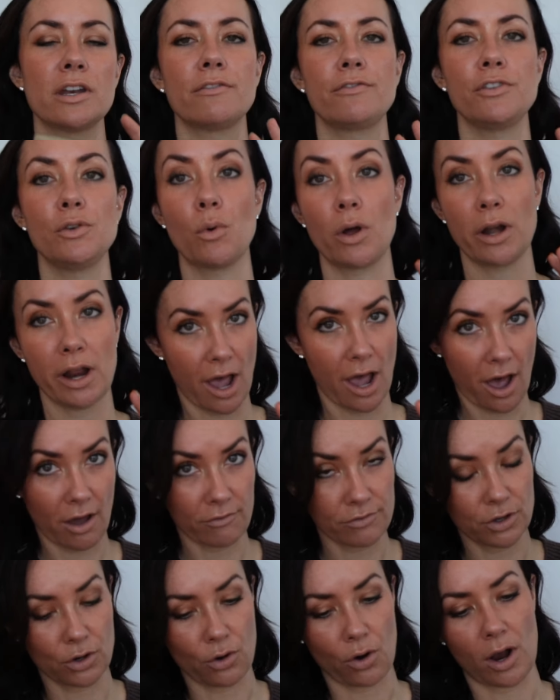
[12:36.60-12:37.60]
if you want to
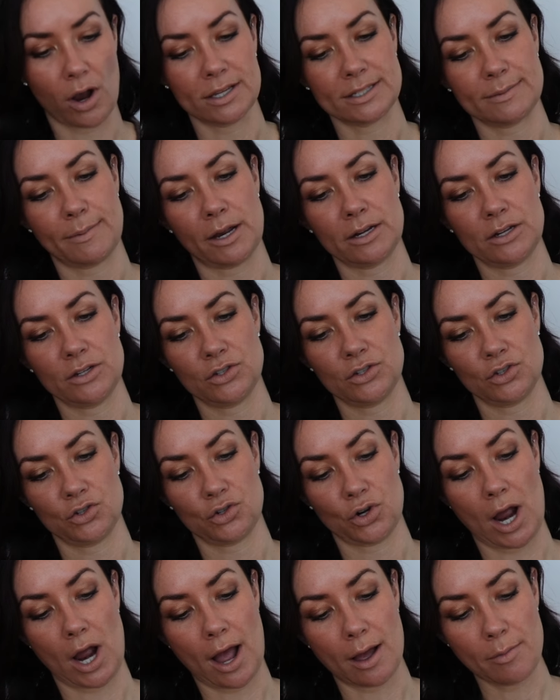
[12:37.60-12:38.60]
have the crossbody
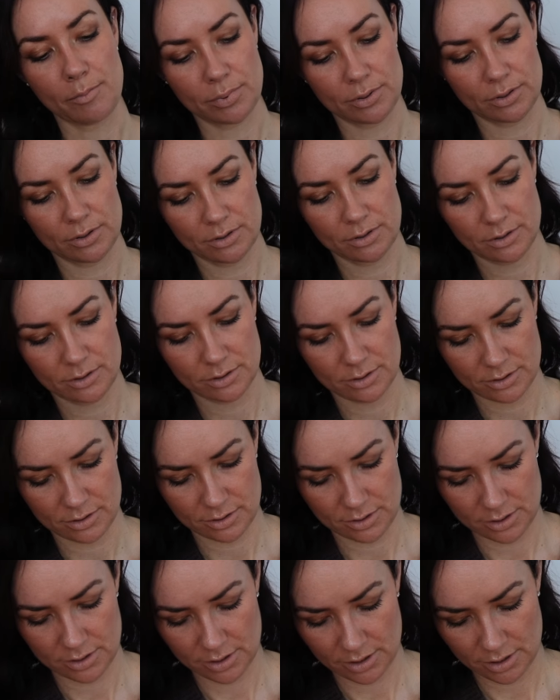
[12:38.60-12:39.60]
strap,
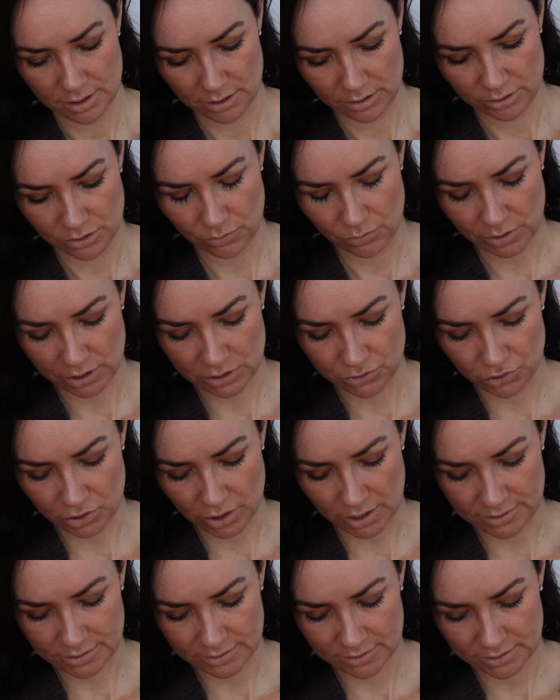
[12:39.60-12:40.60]
you can
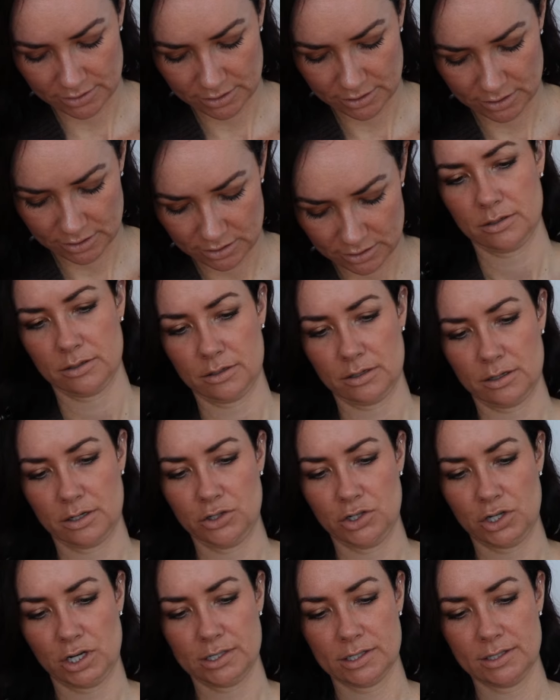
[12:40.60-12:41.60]
just
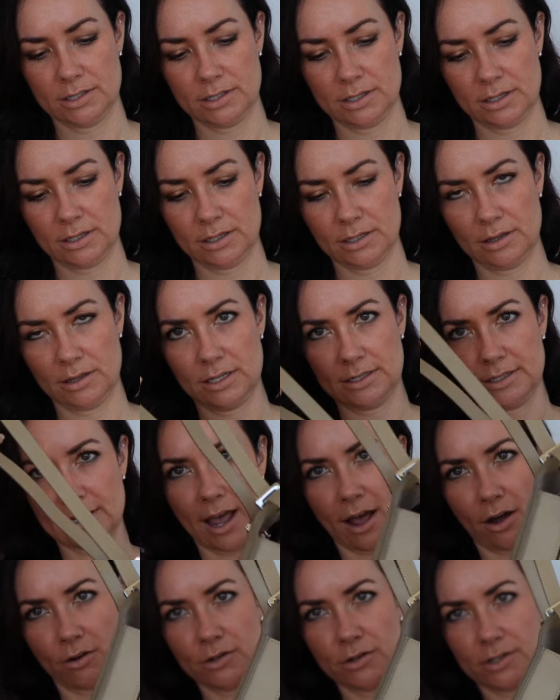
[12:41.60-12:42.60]
adjust this
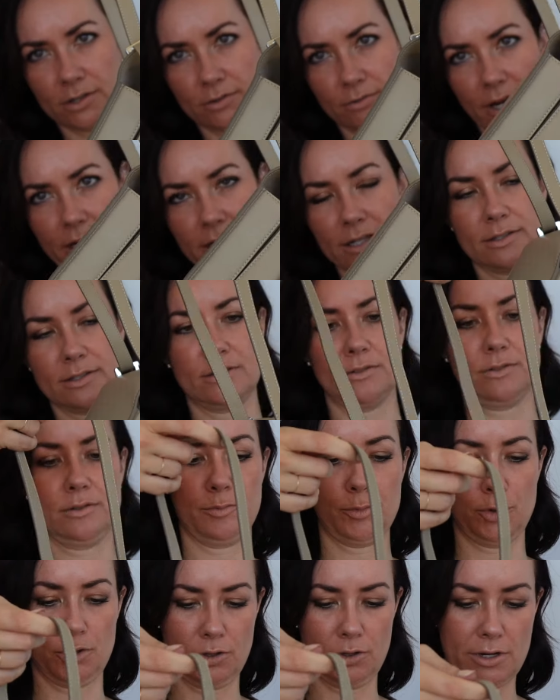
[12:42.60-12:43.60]
out, right? So we'll
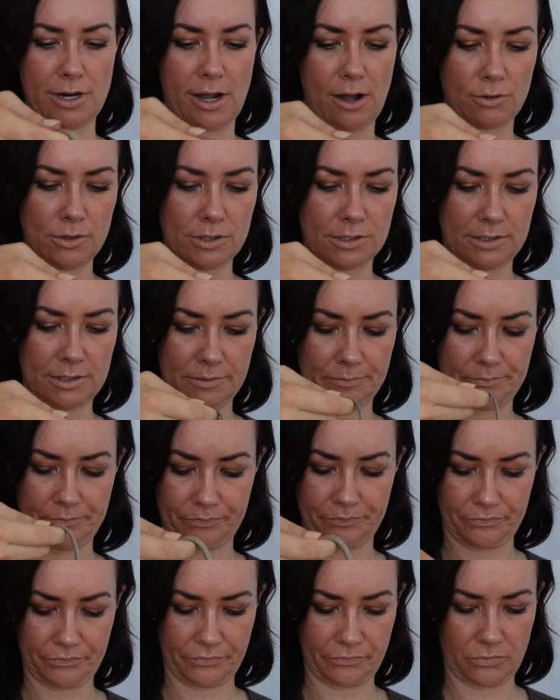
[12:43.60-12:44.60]
pull it out.
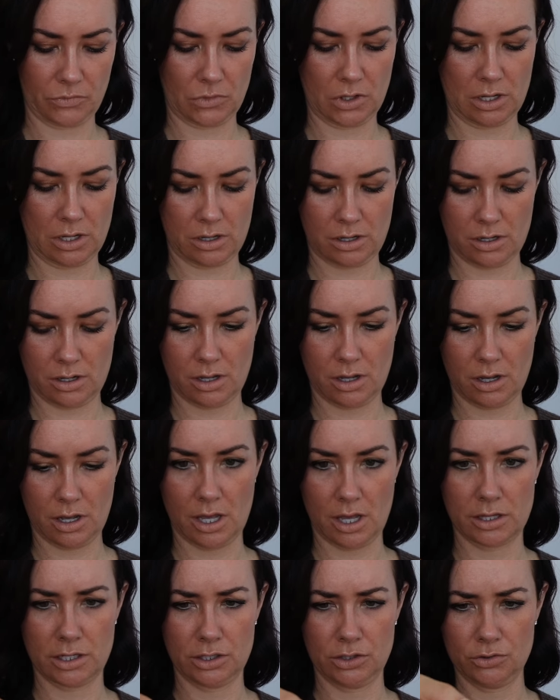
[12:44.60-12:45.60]

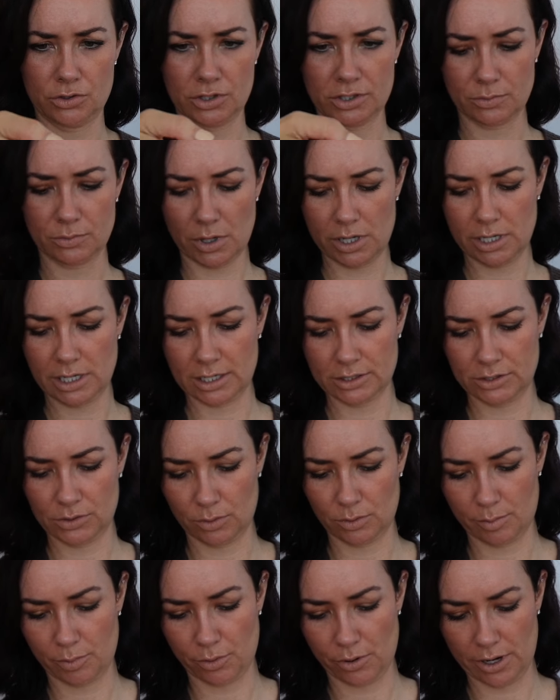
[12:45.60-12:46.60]
And then you just want to get to
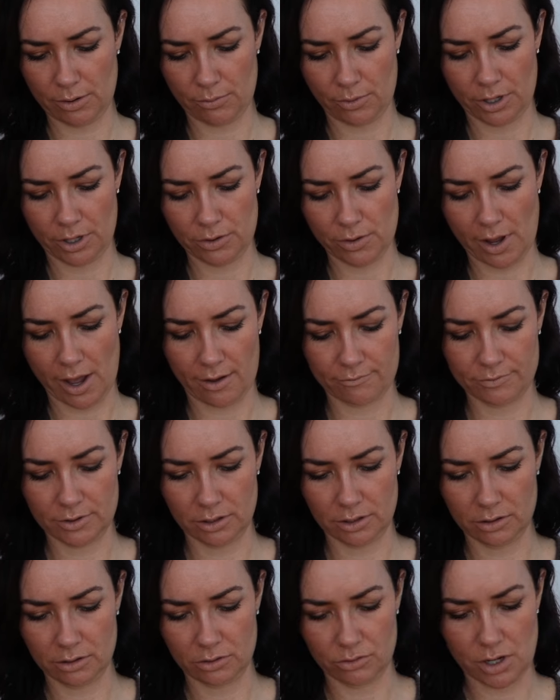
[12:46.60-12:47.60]
a point where you have the
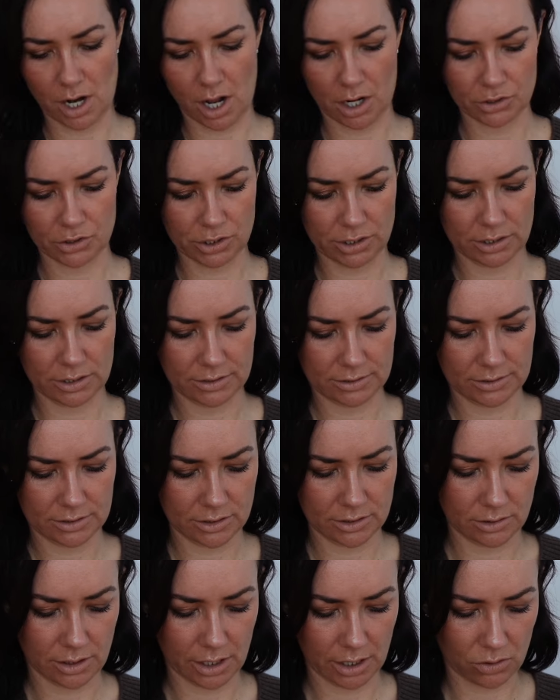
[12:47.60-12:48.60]
little notches
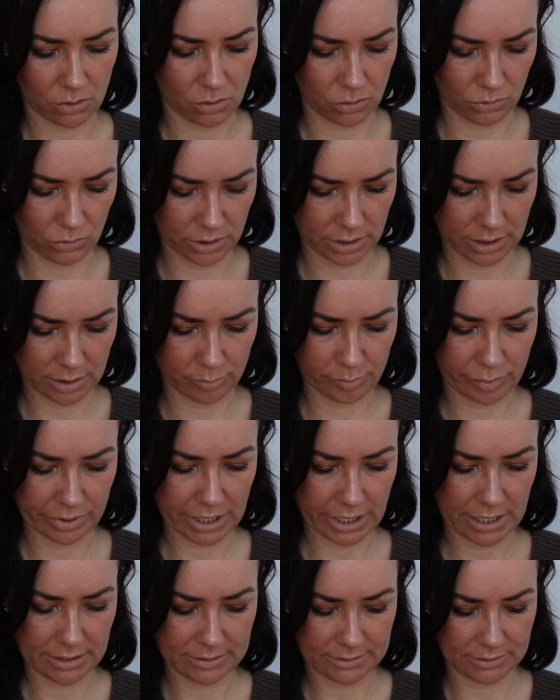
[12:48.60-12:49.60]
to like hold it in
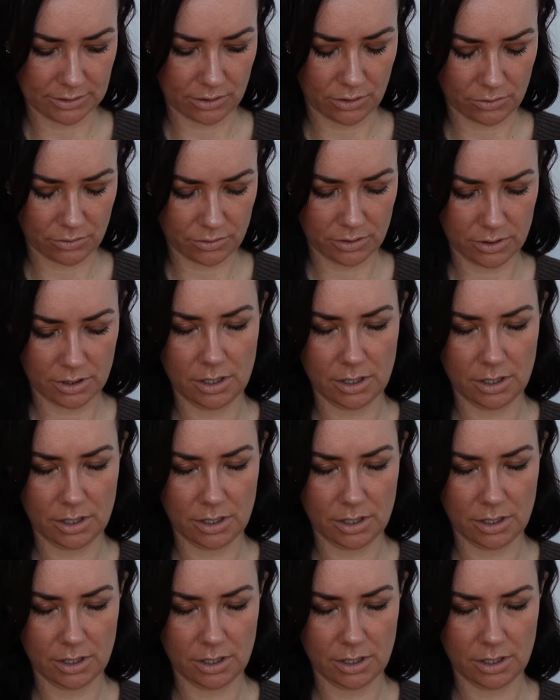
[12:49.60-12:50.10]
place. So,